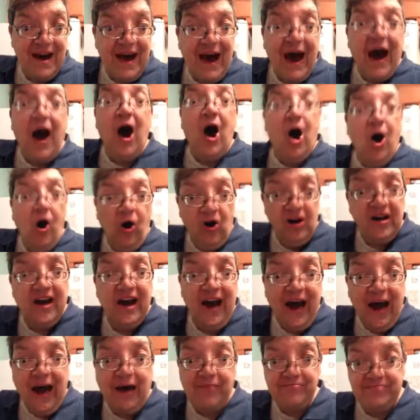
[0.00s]
A whole
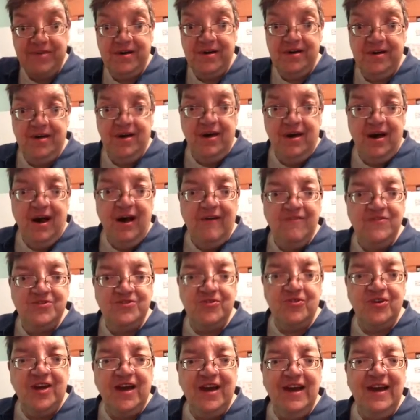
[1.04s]
cup of
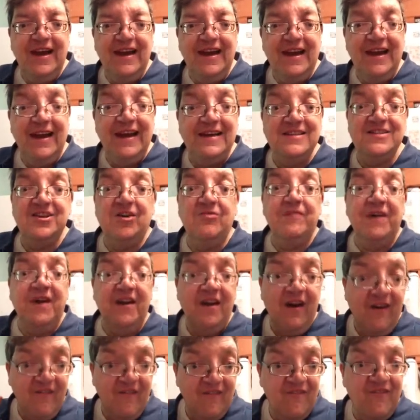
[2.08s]
zucchini is
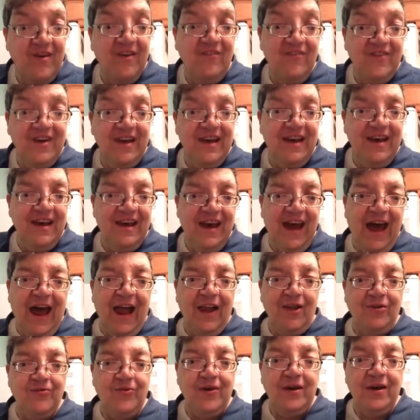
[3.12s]
only 15
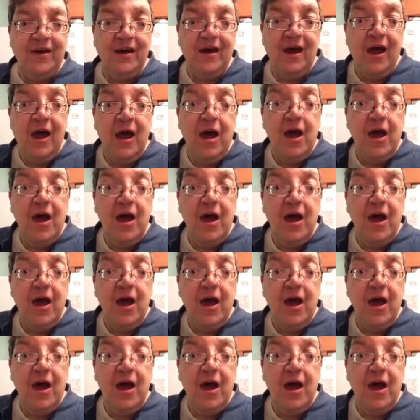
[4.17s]
calories.